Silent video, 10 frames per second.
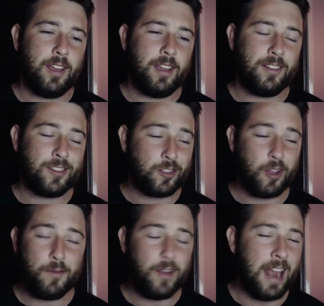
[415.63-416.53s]
so
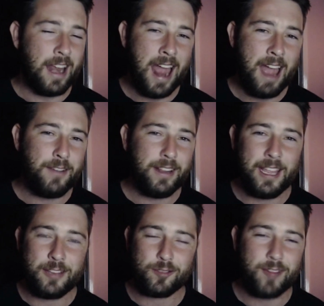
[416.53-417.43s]
fun. And having the
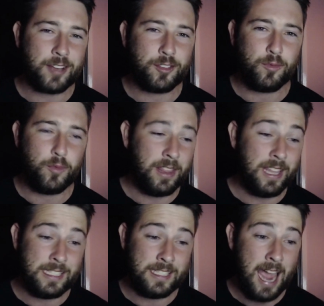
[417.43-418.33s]
interactions with
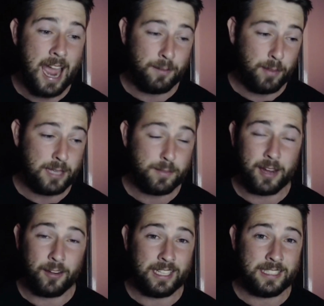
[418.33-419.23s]
his dad,
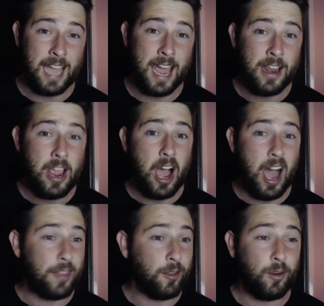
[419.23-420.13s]
Peacemaker and his dad, I
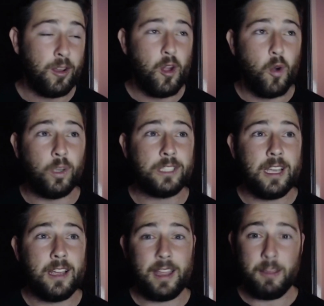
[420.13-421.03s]
thought
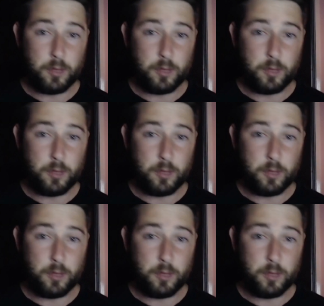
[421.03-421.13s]
it was